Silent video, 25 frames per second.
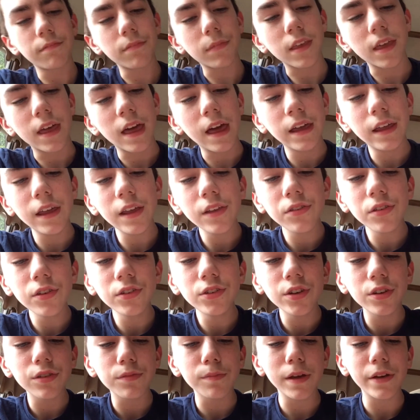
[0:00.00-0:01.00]
it
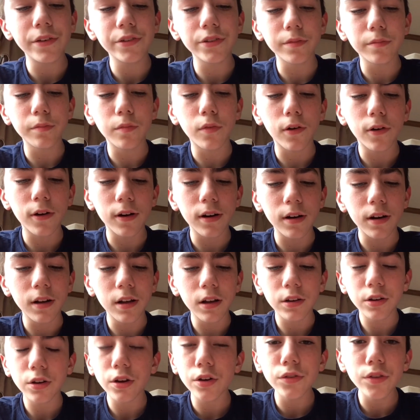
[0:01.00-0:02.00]
just makes it more
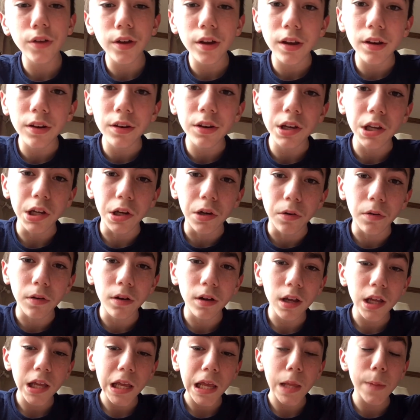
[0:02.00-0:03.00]
good looking to you
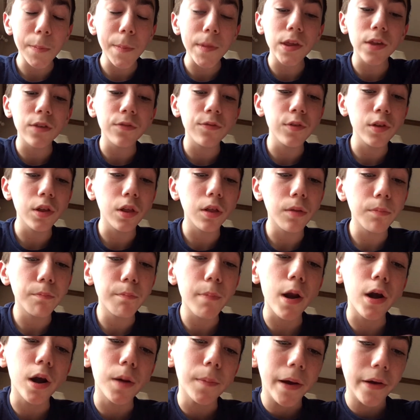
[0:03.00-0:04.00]
and make you feel
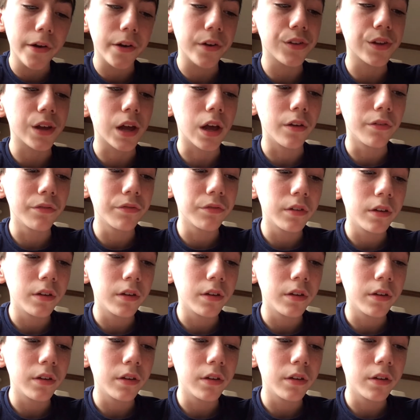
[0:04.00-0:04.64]
better about yourself.